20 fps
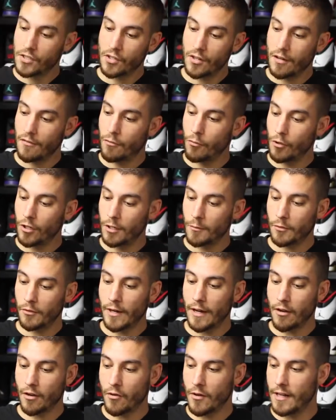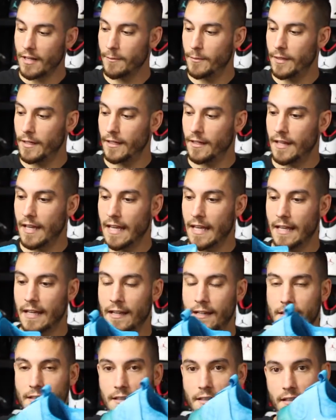So I've worn them around quite a bit,
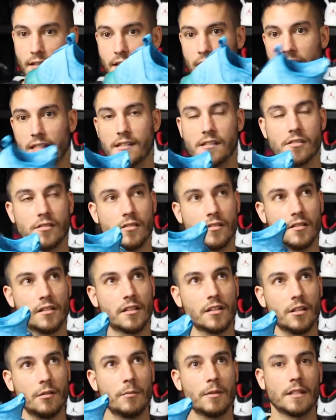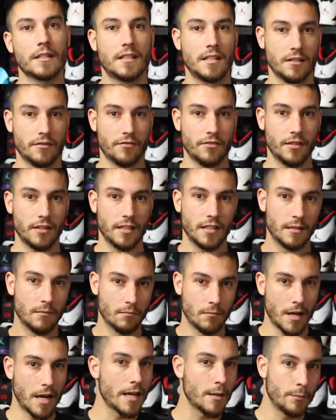and these are a little bit different
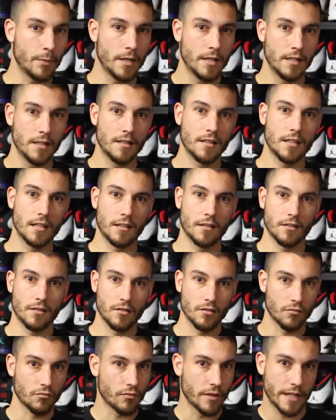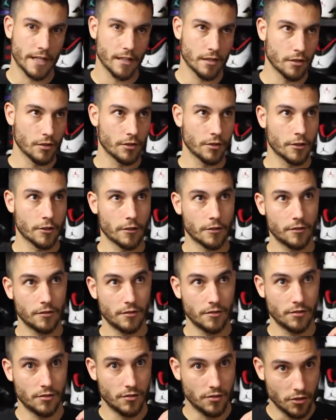in my opinion than the regular
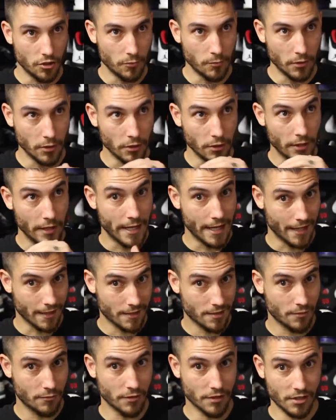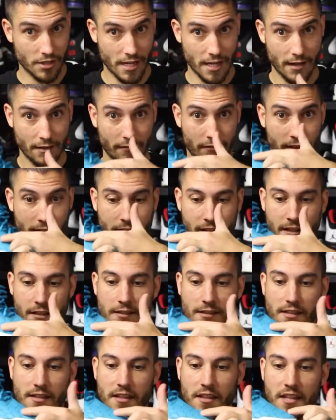Tubular X, which have like
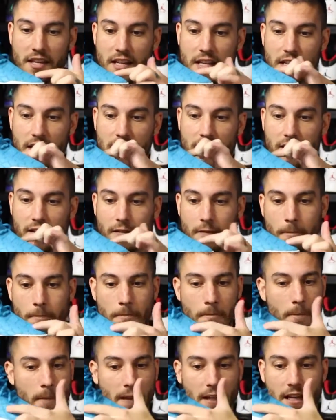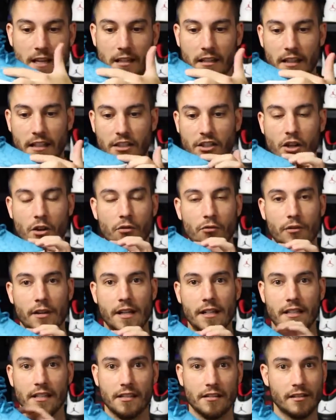a synthetic kind of like toe
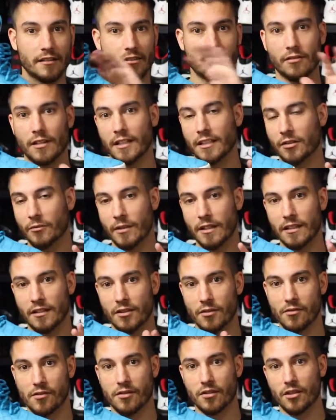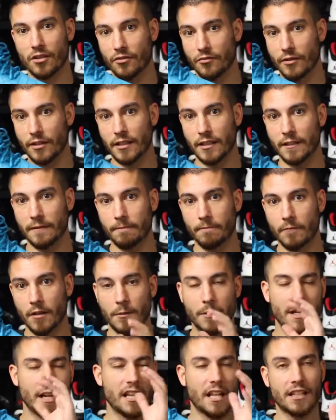rand here. I don't like the way that those look, really.
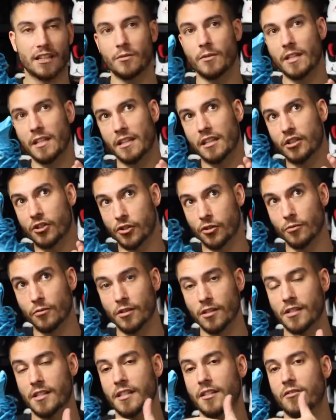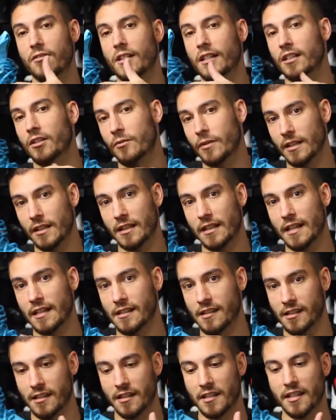I mean, I like the way that the shoe looks. I don't like the way that
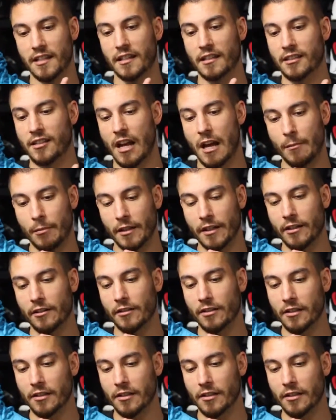that synthetic top layer